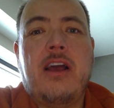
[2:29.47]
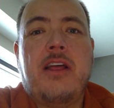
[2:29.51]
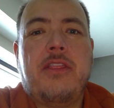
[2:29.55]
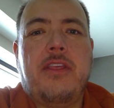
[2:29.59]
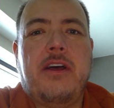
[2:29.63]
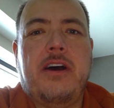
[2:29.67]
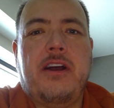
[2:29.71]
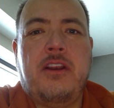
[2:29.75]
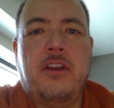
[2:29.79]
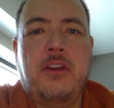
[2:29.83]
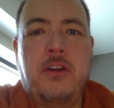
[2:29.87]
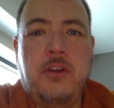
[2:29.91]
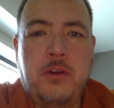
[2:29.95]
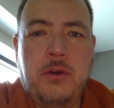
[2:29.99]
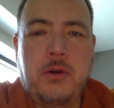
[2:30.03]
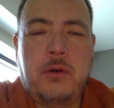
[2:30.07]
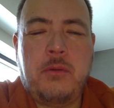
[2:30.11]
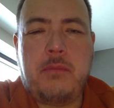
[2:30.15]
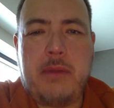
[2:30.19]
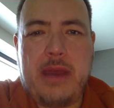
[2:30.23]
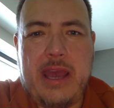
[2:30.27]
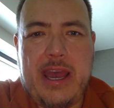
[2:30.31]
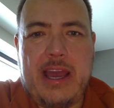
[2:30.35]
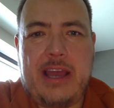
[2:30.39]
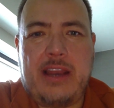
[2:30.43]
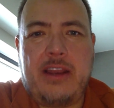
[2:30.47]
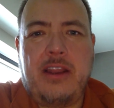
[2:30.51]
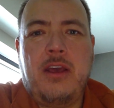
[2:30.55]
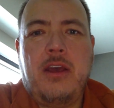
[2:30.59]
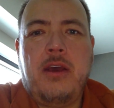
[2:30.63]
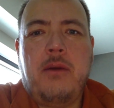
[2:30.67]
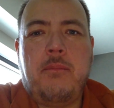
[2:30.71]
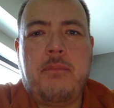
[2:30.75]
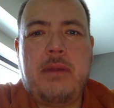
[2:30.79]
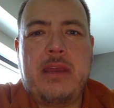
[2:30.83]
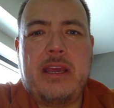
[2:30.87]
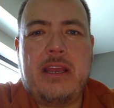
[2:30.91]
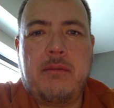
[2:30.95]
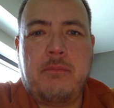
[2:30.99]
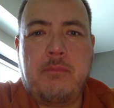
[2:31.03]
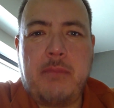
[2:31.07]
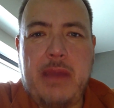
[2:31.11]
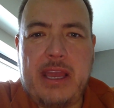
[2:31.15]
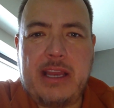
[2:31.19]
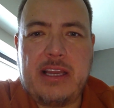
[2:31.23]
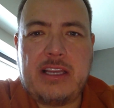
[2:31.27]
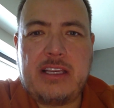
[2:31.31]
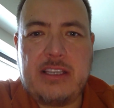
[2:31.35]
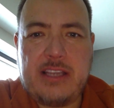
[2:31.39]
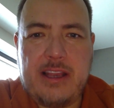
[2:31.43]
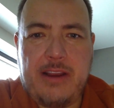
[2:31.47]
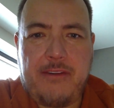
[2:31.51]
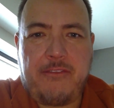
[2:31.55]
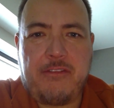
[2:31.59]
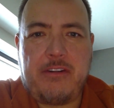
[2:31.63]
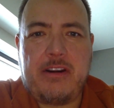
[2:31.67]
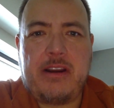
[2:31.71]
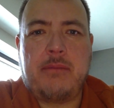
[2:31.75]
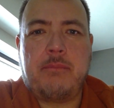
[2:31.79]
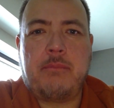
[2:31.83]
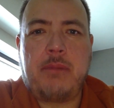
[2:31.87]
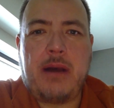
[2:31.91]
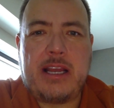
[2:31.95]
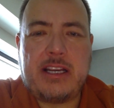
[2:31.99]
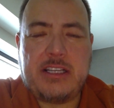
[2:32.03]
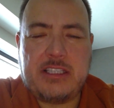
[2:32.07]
the new man being made different by